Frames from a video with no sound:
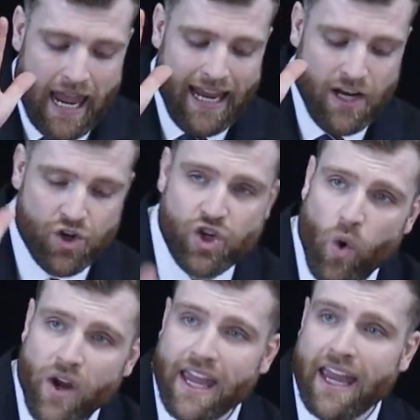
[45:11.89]

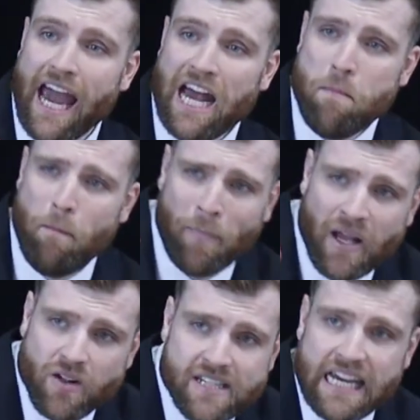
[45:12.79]
enjoying and
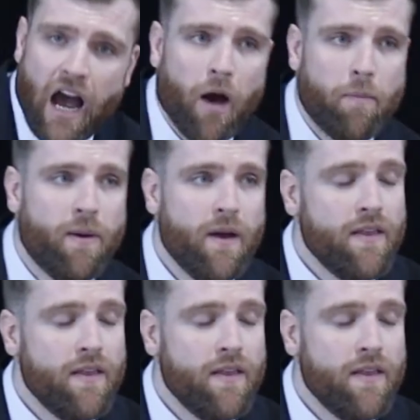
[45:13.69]
building up